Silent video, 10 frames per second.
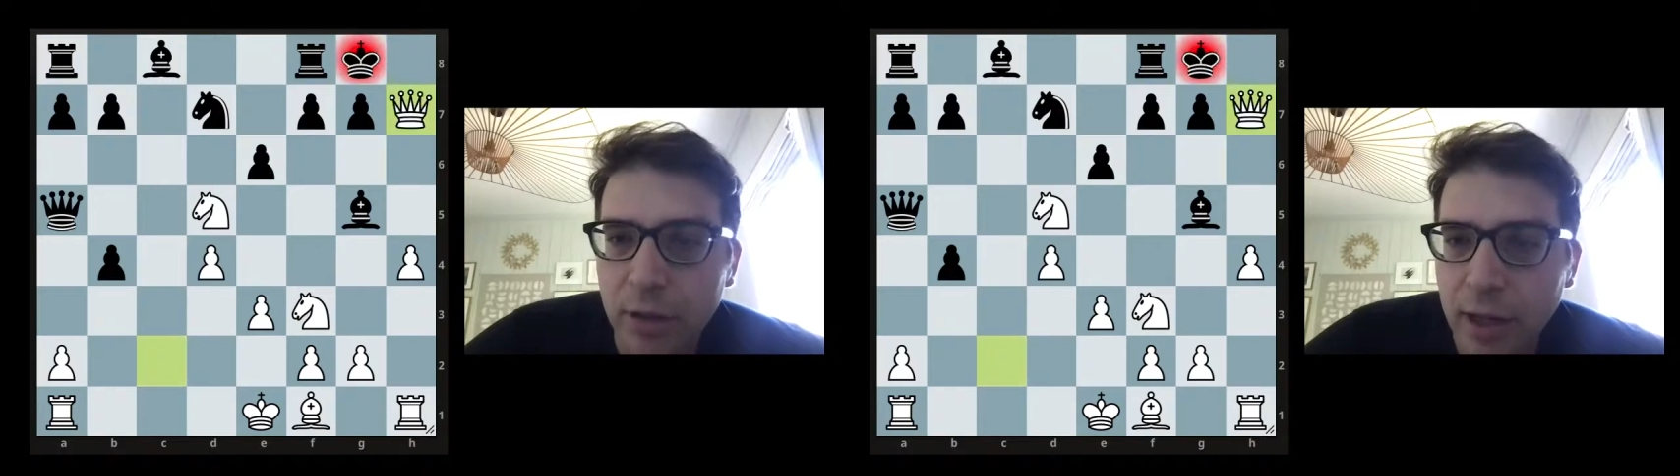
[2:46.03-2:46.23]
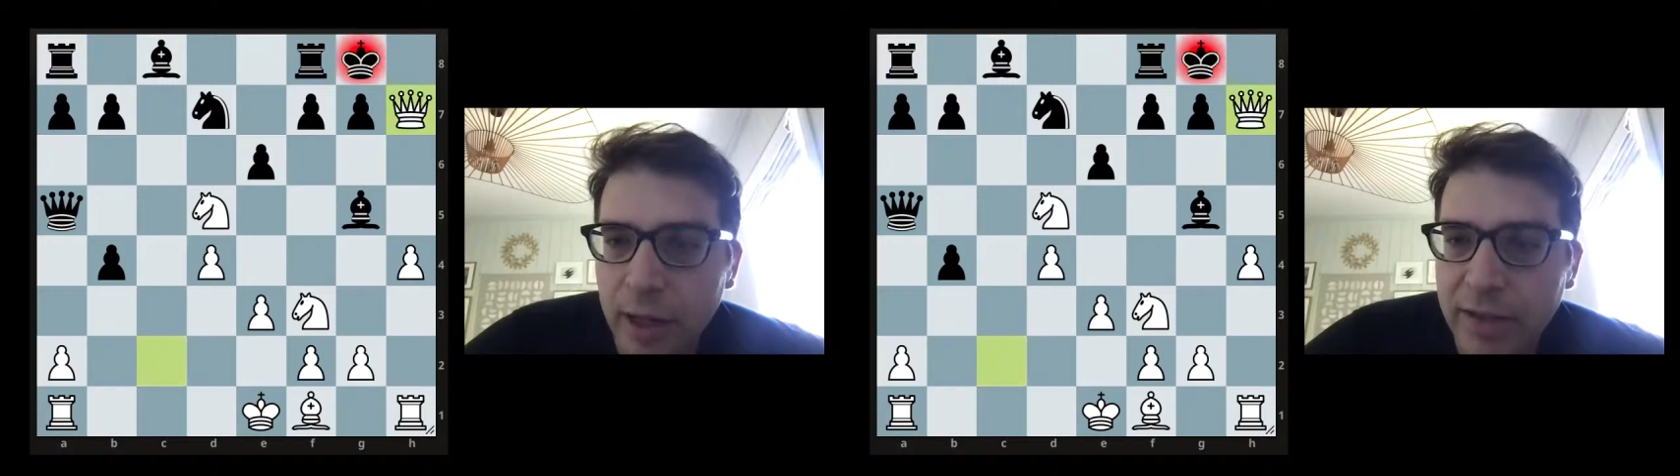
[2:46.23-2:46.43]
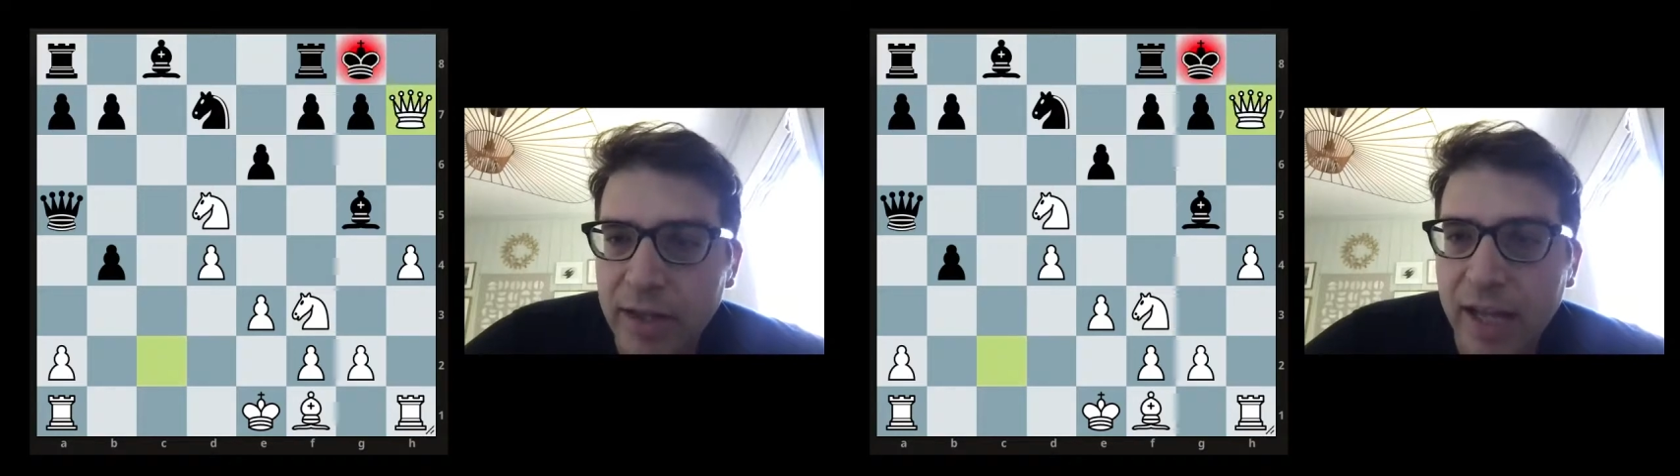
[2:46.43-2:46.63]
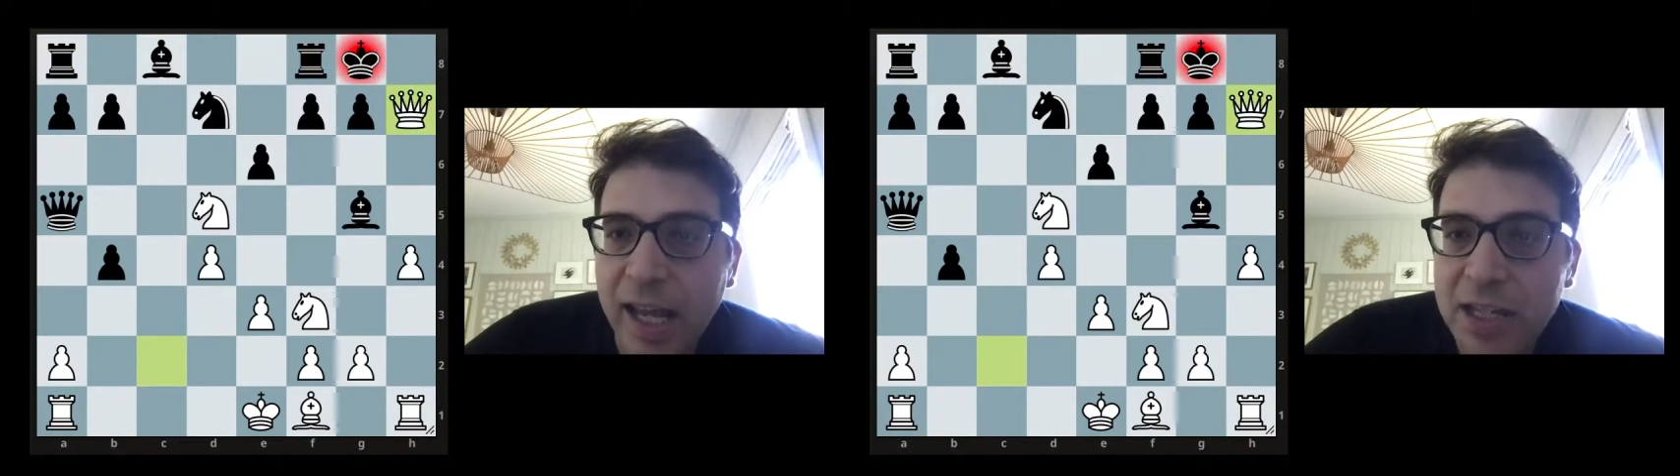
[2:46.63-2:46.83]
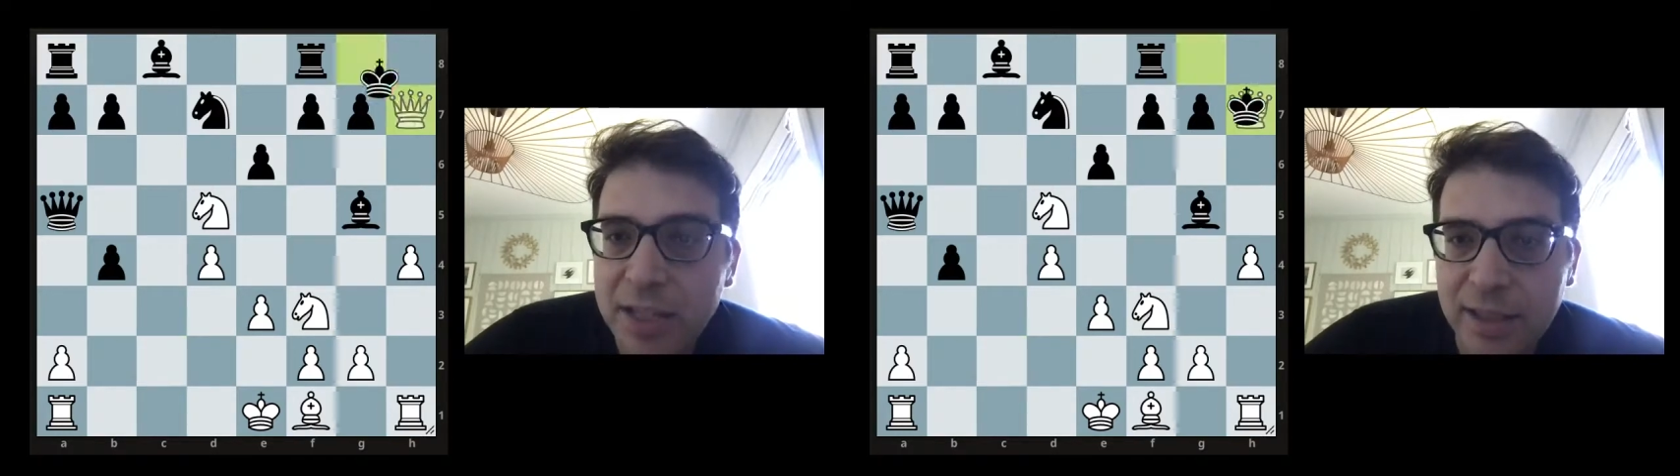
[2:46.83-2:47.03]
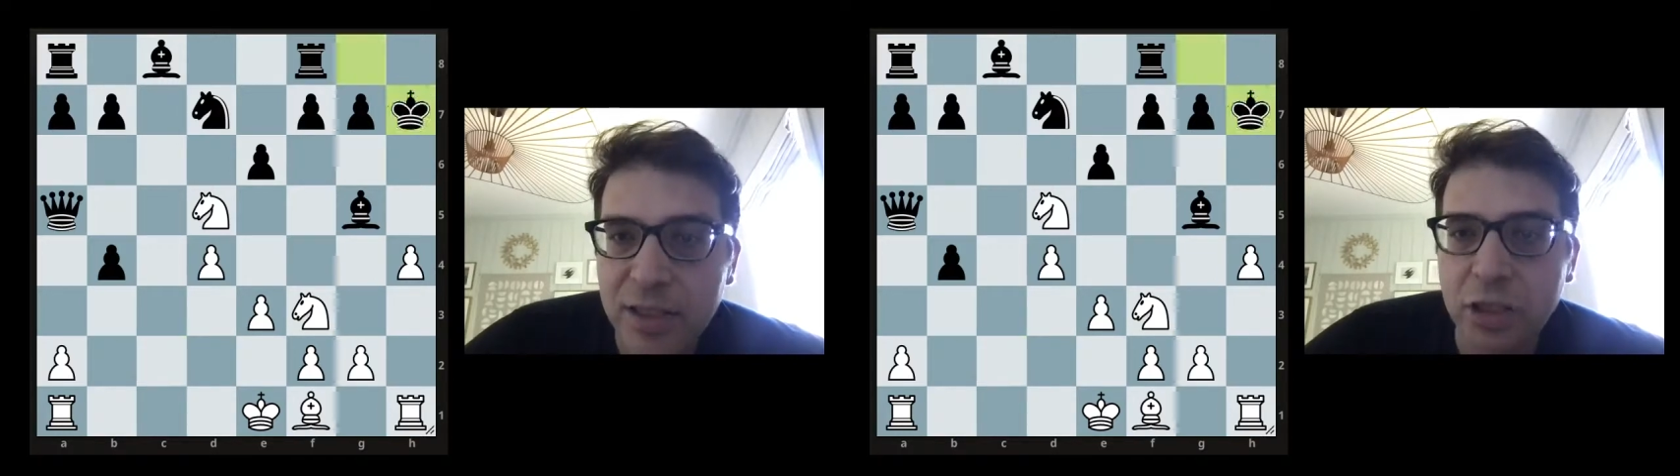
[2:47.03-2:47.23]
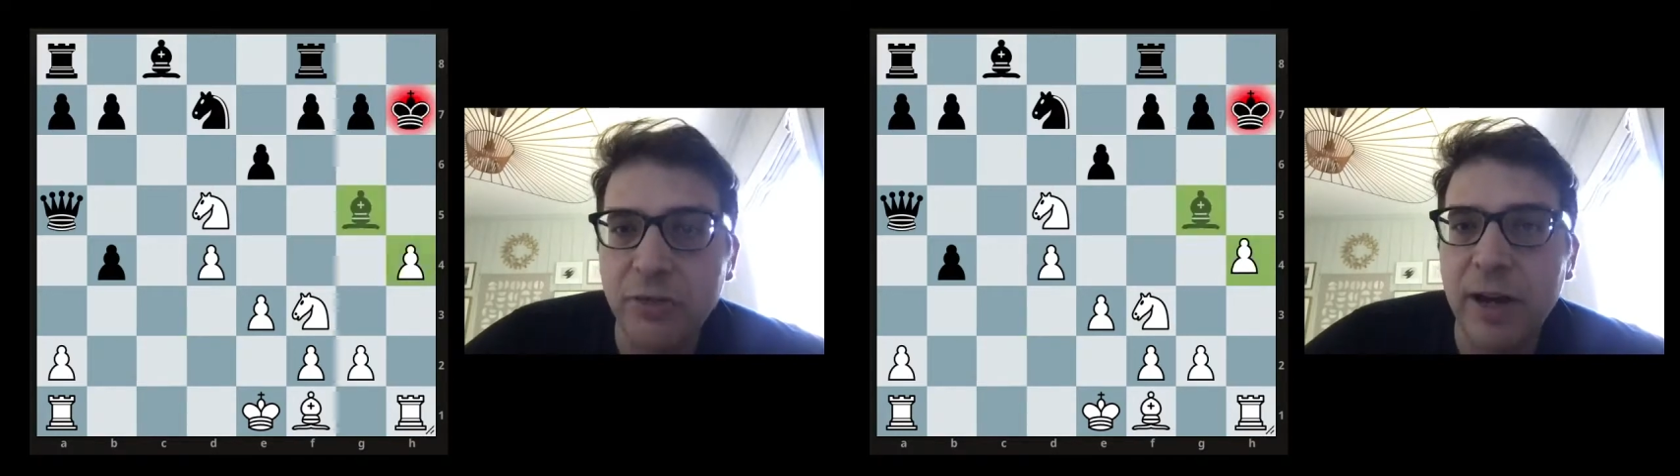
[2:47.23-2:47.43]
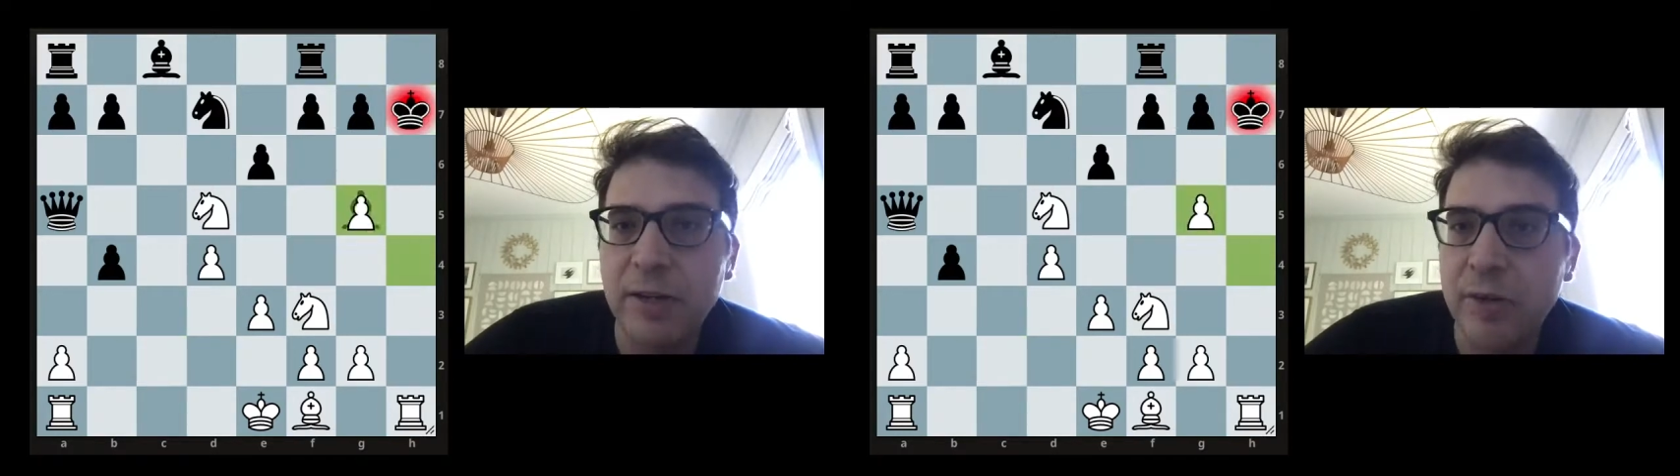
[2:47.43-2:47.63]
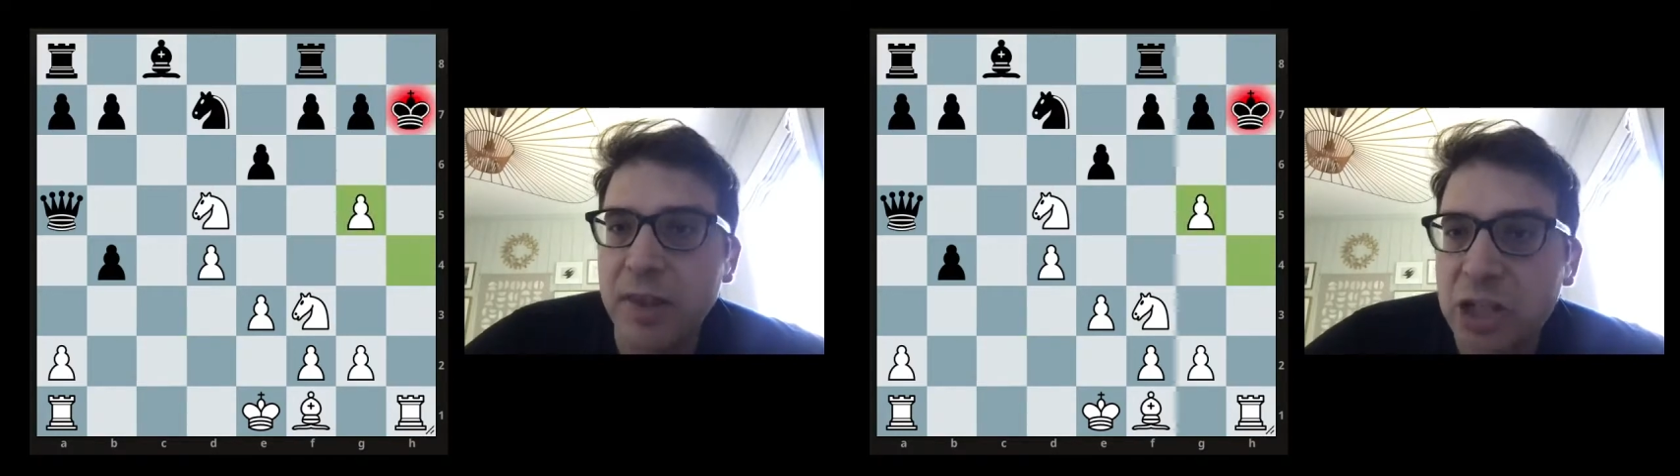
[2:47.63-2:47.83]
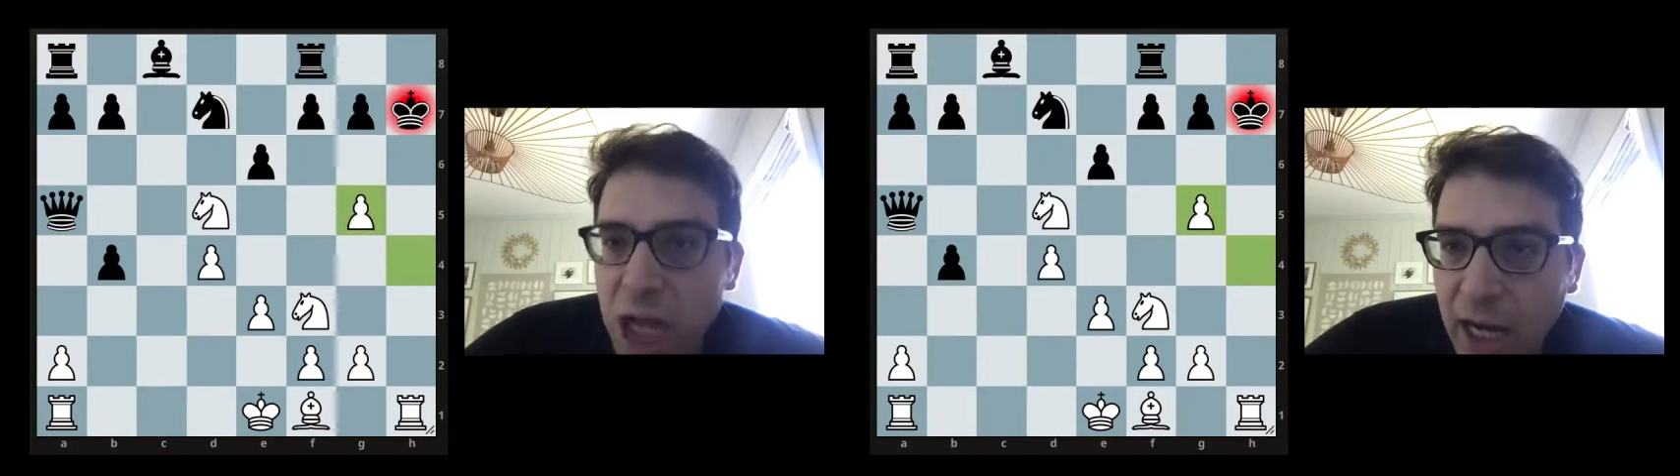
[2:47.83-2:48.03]
And then h takes g5
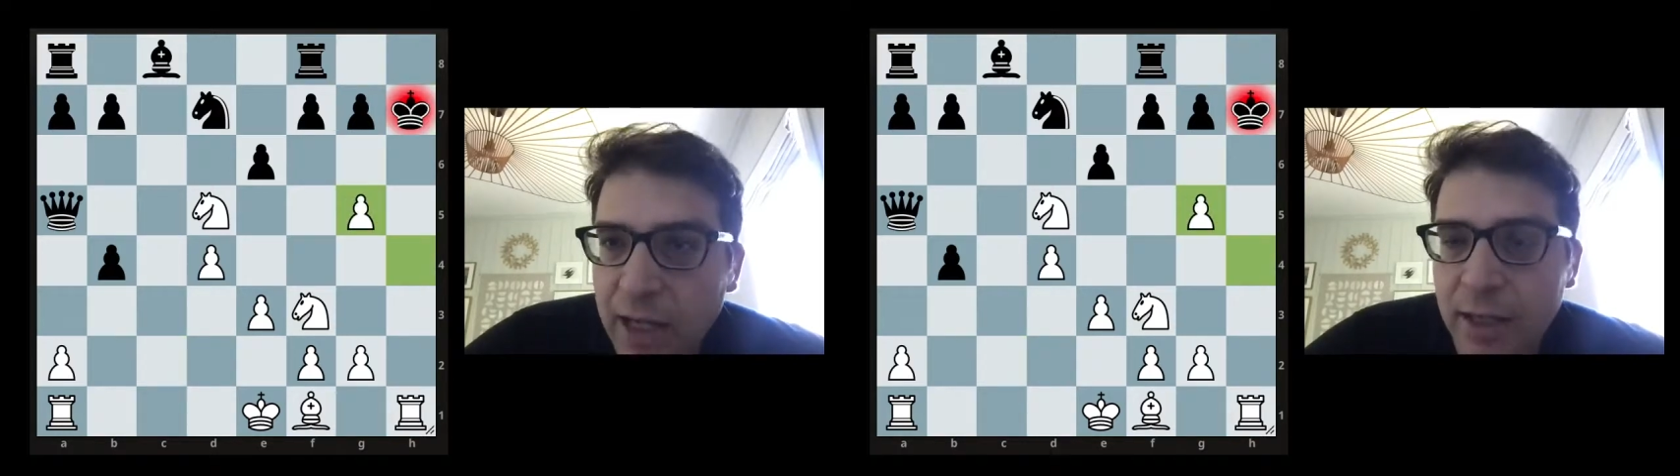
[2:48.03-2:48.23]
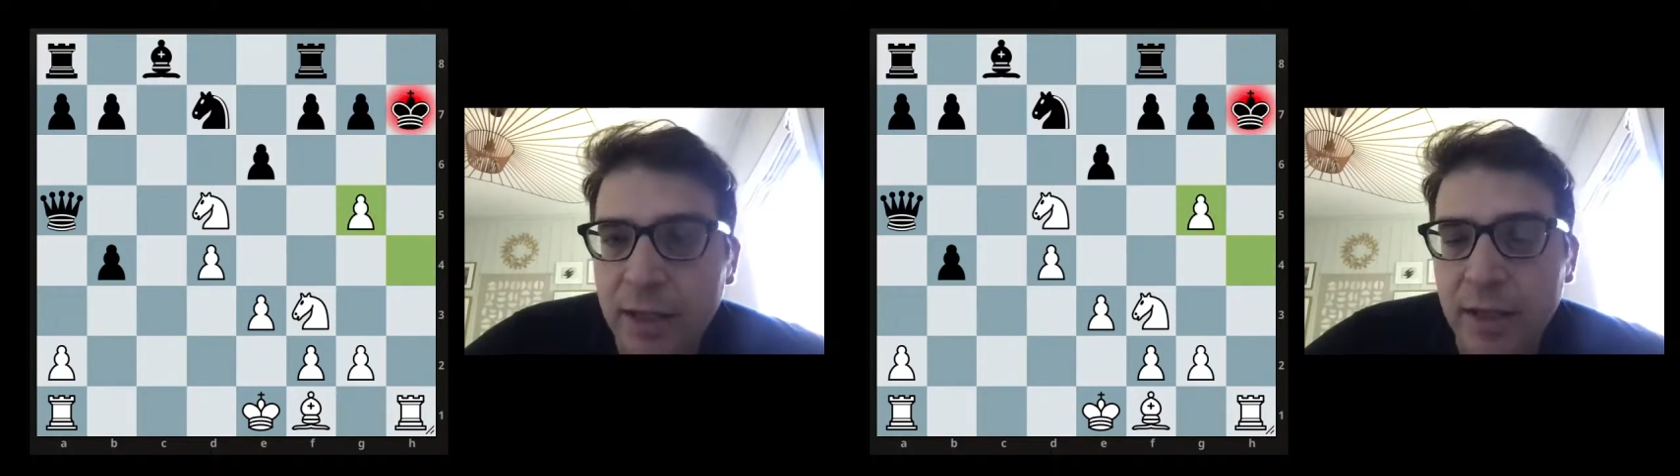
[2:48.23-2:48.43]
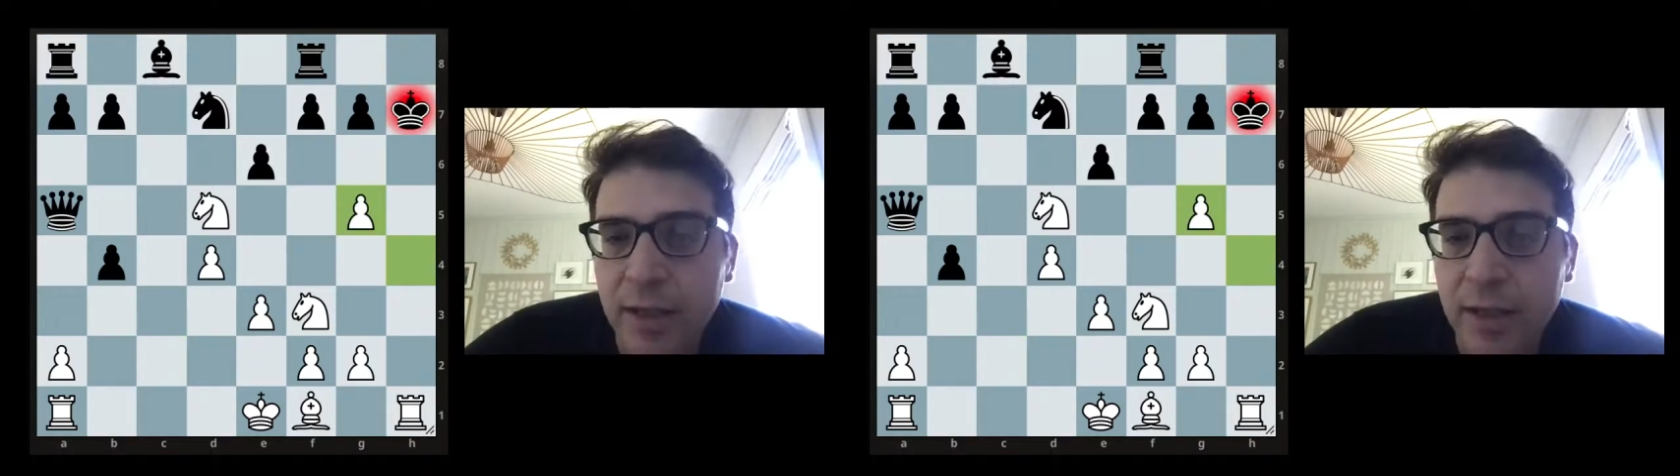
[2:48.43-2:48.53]
with check.